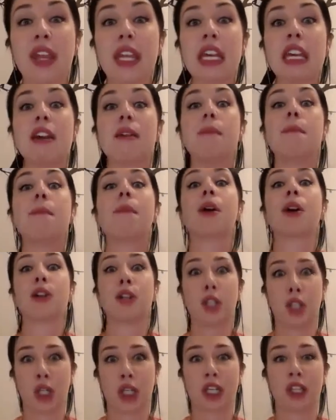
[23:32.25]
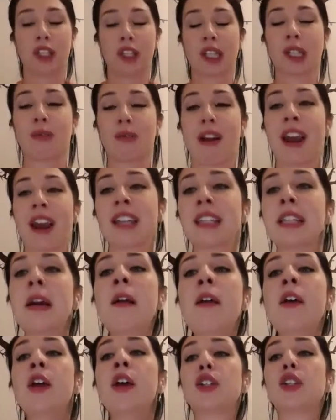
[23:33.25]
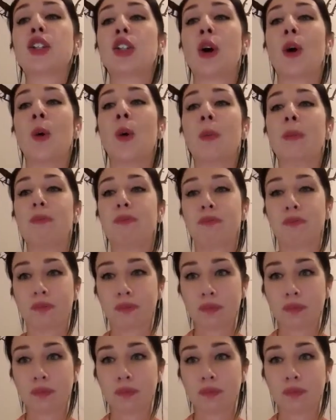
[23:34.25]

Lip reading: the emergence, right? So